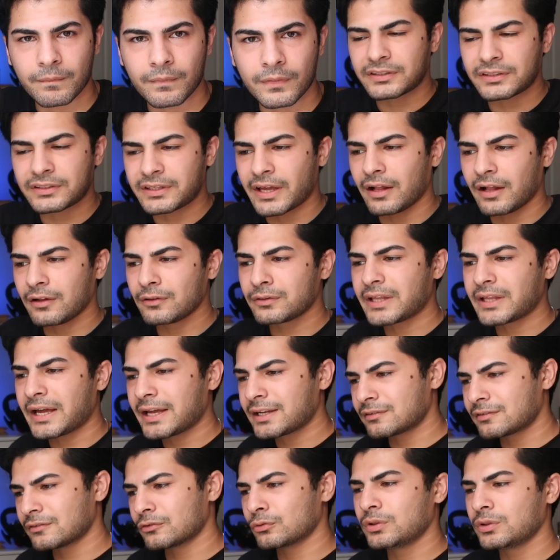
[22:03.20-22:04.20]
Tell
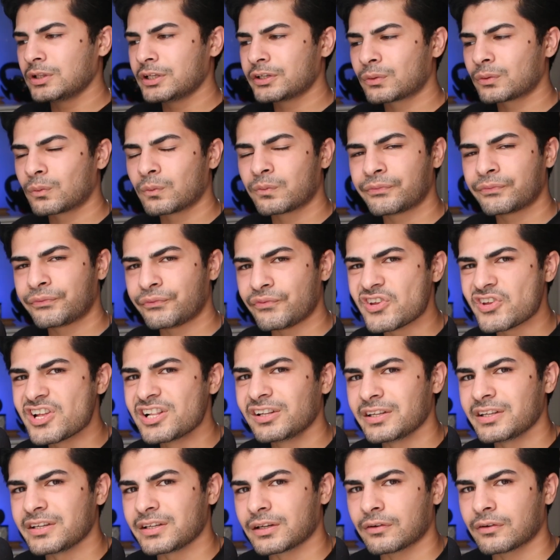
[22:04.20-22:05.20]
that little
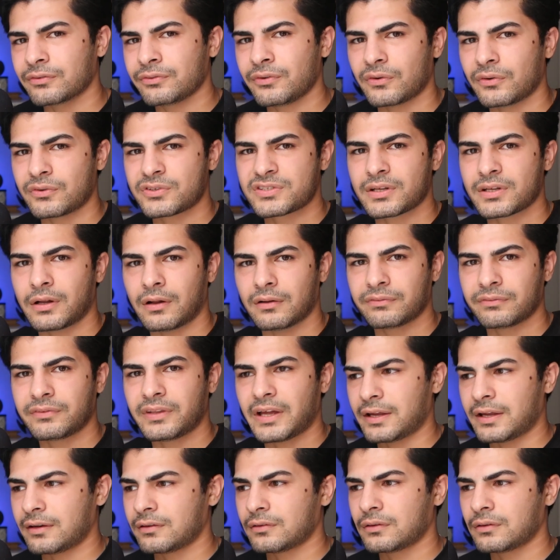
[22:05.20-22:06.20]
feeling of yourself
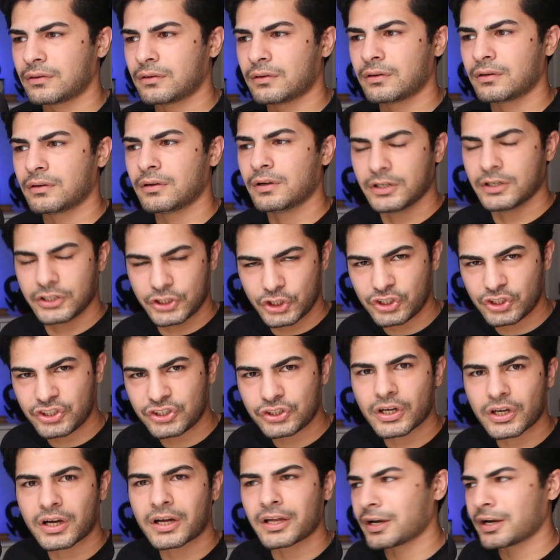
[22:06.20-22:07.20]
that,
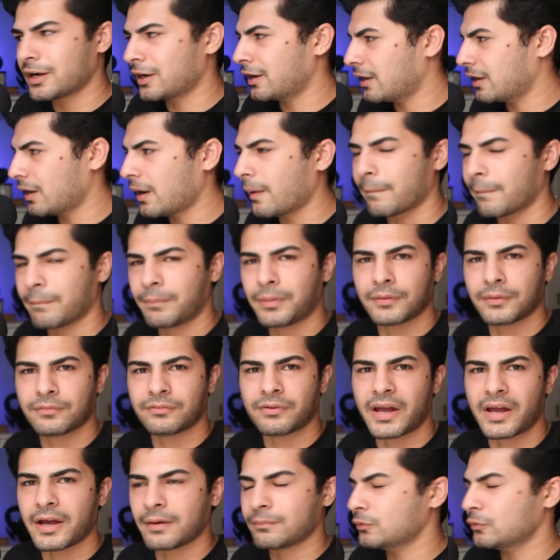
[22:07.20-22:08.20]
shut up,
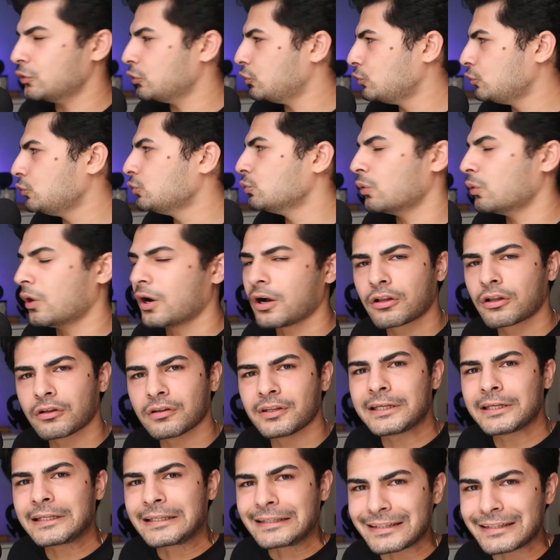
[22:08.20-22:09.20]
fam, you
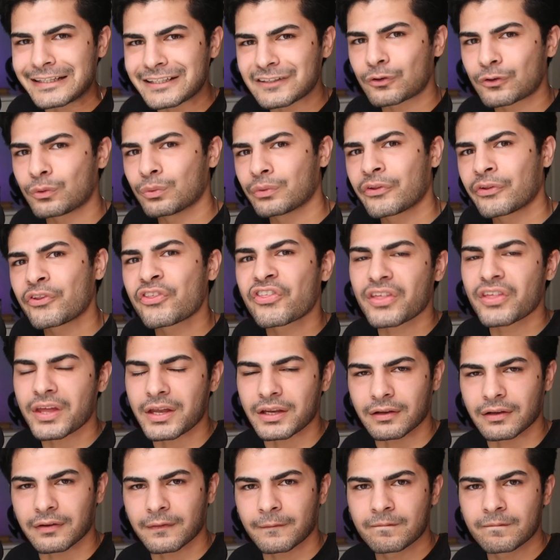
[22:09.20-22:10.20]
ugly little
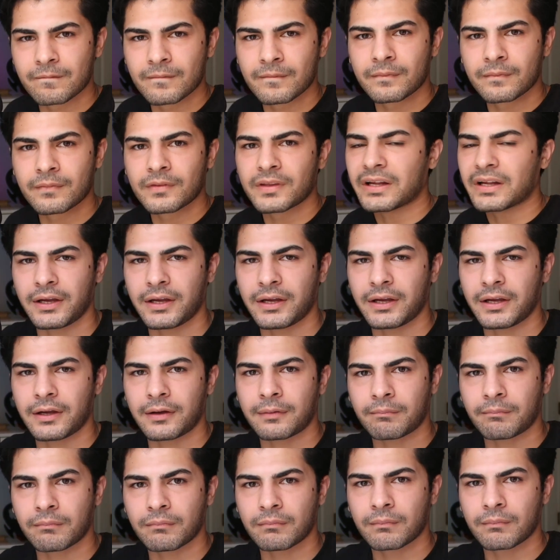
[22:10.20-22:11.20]
thing. I
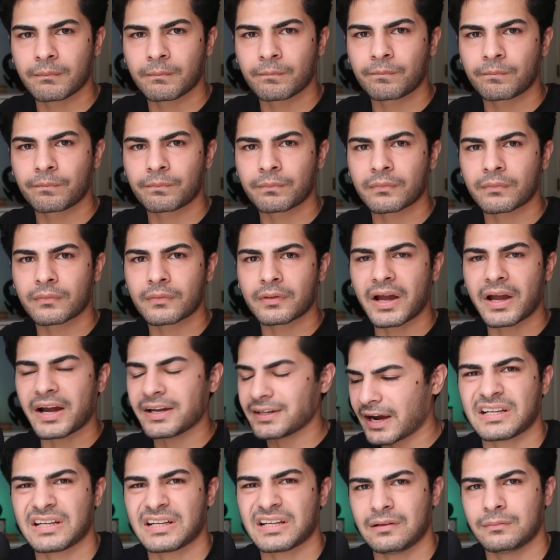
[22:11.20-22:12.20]
am. And
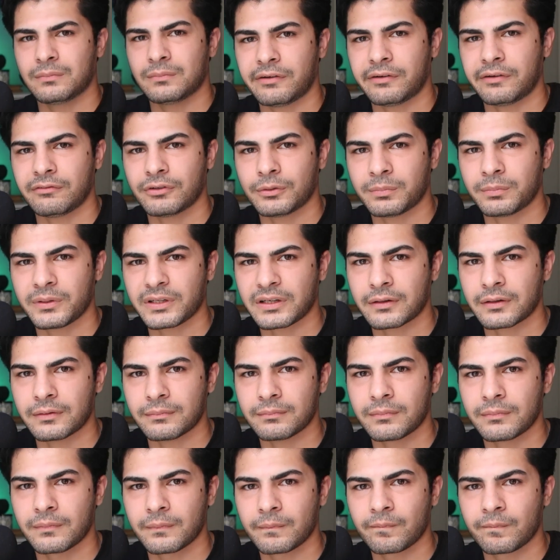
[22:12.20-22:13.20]
tell me I will become.
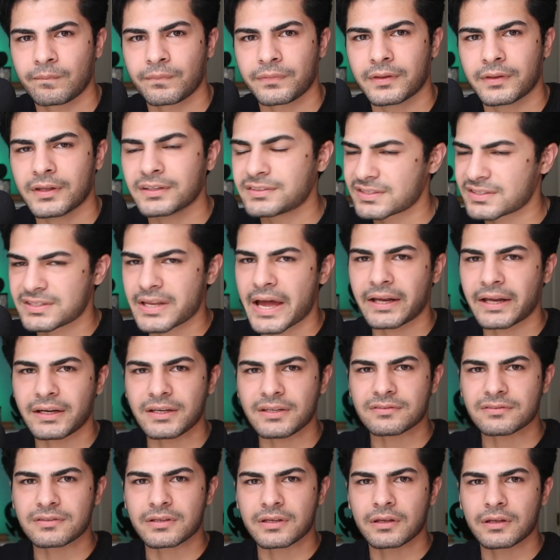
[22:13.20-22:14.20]
It's that
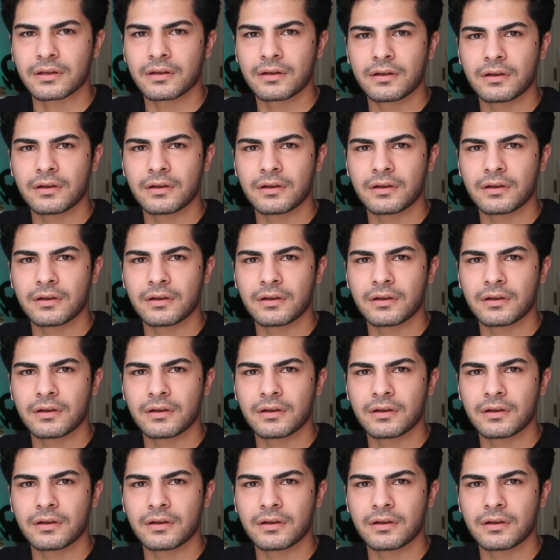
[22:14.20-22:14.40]
easy.